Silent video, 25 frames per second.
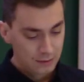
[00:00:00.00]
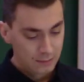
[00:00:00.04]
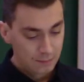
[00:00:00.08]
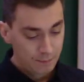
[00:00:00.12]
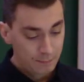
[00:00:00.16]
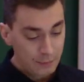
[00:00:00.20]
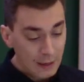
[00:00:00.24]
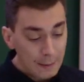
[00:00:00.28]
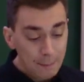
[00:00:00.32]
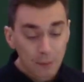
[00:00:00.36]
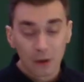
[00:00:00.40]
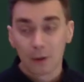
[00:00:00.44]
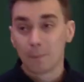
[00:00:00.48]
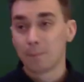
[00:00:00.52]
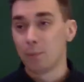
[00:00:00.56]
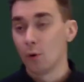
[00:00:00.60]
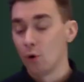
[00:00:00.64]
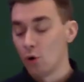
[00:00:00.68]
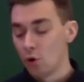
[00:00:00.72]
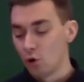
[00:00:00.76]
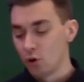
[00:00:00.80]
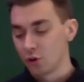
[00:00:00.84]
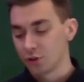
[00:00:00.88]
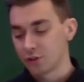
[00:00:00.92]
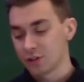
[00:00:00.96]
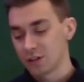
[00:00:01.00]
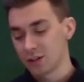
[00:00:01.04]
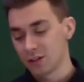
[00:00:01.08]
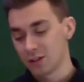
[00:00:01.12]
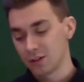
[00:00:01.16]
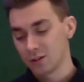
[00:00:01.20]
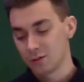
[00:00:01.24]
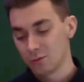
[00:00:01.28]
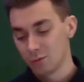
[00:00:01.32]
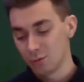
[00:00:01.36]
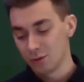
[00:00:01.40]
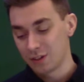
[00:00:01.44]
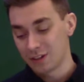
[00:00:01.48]
People are bored
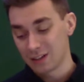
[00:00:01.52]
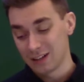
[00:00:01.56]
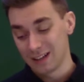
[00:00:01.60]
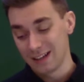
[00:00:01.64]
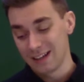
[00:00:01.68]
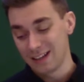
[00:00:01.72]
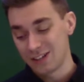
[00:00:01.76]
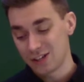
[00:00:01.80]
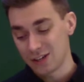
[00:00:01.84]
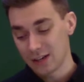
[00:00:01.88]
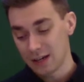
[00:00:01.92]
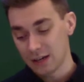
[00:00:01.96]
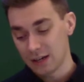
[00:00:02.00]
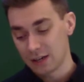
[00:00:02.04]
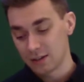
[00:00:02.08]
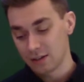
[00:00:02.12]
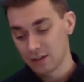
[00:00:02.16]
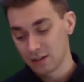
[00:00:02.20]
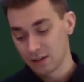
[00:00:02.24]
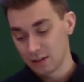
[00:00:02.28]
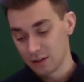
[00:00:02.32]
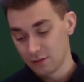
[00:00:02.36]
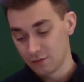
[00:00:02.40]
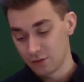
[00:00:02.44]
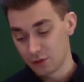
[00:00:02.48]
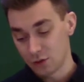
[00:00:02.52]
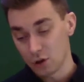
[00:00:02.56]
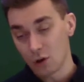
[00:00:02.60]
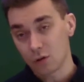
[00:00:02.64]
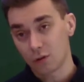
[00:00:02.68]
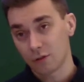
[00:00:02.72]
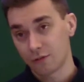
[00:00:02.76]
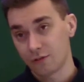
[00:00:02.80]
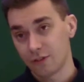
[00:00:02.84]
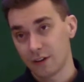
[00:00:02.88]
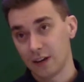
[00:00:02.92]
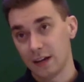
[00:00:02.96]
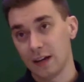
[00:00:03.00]
with cliched
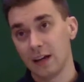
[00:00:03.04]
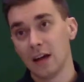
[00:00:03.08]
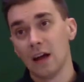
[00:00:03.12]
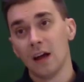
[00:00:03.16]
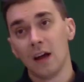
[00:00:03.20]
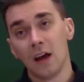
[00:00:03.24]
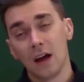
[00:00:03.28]
photography,